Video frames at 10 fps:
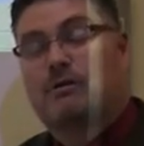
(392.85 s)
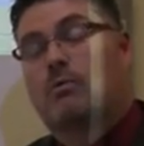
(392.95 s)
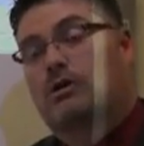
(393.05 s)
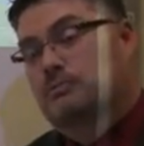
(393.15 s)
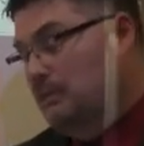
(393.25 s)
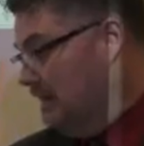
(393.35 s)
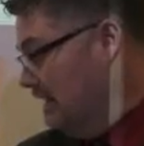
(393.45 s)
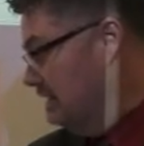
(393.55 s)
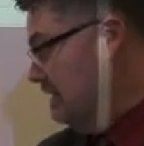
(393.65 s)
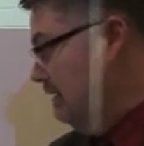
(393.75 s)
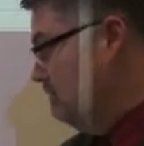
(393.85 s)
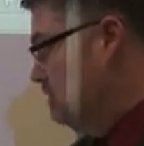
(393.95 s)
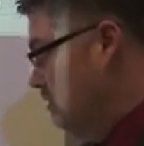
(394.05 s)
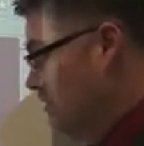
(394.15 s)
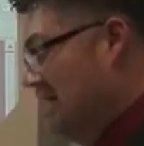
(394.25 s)
You multiply that times
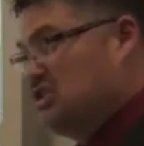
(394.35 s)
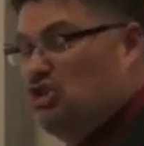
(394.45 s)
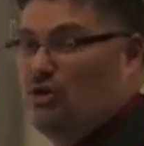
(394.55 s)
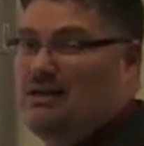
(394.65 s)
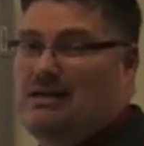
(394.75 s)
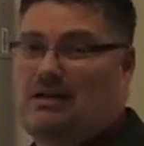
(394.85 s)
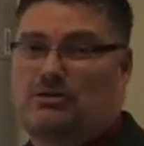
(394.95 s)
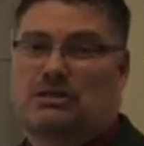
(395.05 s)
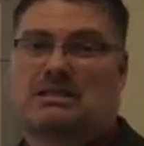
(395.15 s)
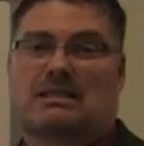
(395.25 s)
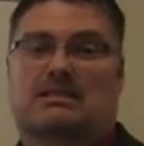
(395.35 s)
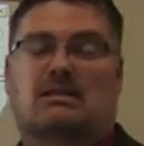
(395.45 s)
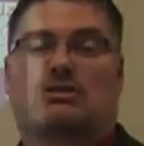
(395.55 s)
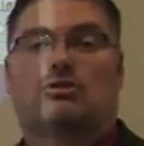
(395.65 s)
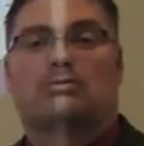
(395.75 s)
2, that's
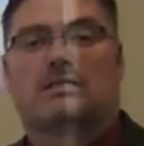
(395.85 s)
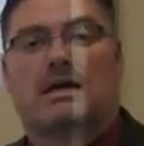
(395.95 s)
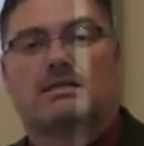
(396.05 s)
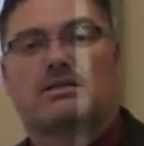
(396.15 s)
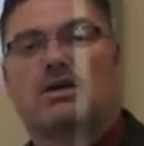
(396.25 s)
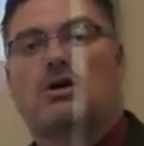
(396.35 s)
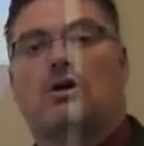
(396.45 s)
$30.62.